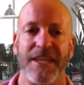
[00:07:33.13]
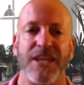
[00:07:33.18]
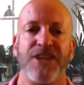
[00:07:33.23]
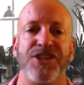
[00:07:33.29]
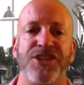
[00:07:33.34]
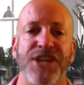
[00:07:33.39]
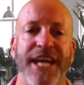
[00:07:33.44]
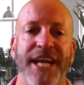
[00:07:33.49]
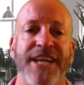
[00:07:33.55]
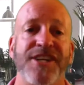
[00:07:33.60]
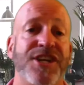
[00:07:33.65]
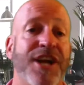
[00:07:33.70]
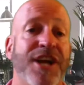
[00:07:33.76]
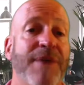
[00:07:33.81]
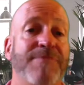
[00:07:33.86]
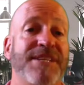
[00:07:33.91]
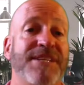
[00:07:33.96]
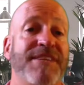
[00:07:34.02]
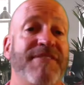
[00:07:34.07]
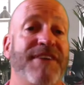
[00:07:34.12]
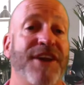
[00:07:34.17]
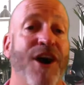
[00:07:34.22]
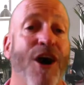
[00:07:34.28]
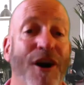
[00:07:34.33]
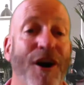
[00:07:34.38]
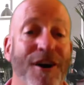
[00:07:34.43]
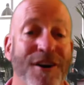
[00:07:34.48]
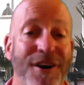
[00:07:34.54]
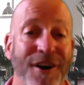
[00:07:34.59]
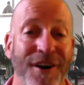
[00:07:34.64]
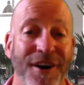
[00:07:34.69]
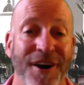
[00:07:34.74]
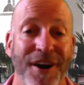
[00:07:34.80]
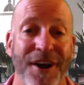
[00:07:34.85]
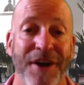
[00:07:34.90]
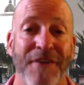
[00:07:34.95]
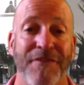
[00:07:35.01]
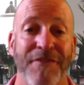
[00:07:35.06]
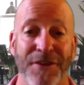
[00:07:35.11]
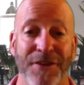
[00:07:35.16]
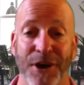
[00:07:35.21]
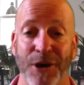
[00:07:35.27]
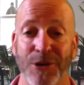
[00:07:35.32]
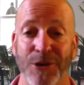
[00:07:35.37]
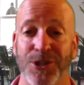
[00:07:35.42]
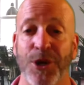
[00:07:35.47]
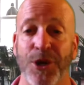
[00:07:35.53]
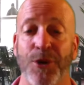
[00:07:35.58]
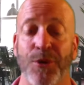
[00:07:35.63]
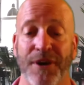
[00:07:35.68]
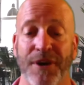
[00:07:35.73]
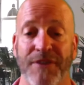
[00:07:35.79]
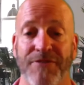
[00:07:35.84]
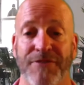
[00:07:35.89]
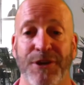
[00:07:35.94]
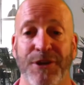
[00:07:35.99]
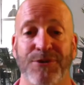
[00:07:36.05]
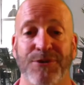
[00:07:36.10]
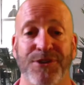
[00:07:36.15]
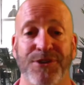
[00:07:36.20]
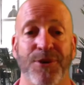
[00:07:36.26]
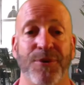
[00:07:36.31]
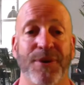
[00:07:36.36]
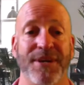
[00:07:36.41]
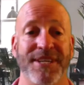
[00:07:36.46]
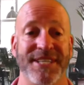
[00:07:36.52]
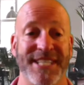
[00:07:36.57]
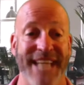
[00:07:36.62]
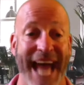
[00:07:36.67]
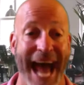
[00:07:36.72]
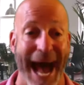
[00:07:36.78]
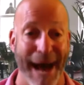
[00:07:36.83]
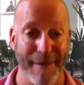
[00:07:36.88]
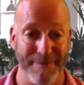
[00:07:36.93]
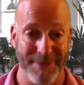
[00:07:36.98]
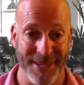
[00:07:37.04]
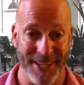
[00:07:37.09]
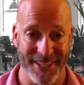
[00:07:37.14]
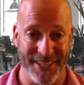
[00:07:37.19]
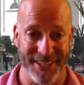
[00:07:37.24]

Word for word: Change comes even harder for those who refuse to adapt,